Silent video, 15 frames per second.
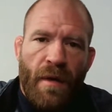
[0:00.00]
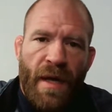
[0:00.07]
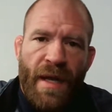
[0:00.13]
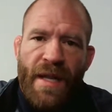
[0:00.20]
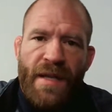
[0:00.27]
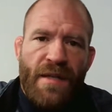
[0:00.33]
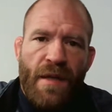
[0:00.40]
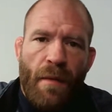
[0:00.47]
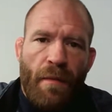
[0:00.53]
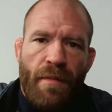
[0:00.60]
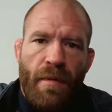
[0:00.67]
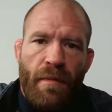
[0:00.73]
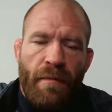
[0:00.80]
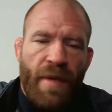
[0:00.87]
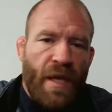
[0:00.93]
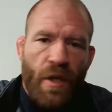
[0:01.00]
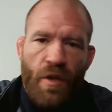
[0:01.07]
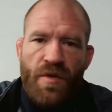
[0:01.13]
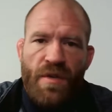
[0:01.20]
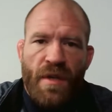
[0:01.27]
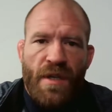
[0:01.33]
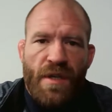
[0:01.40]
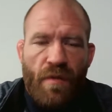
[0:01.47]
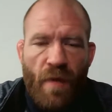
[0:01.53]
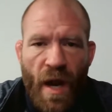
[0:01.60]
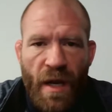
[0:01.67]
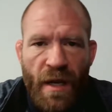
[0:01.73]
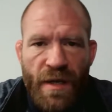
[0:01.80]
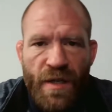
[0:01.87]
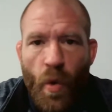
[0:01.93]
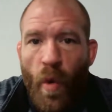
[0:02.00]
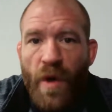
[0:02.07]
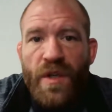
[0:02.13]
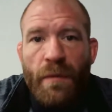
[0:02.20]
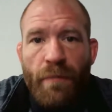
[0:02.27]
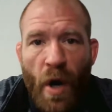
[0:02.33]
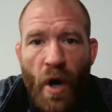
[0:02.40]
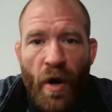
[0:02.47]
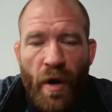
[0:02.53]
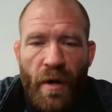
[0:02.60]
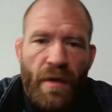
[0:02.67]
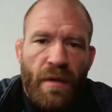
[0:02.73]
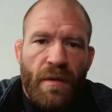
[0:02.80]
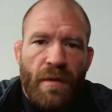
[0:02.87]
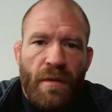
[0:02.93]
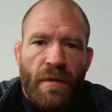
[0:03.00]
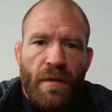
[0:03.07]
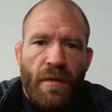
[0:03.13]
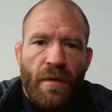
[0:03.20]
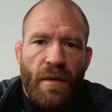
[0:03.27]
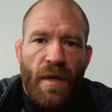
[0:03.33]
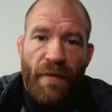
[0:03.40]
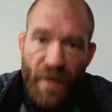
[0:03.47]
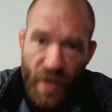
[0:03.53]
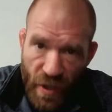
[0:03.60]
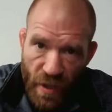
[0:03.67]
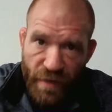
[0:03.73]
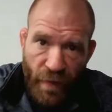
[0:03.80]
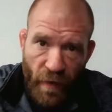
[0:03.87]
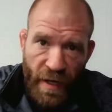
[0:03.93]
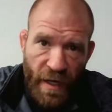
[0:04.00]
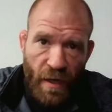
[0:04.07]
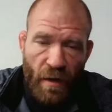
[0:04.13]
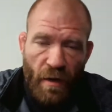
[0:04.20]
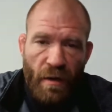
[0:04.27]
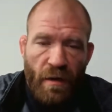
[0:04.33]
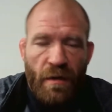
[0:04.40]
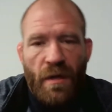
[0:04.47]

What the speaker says: it ends up being useless, right? It's going to burn if it's just for here.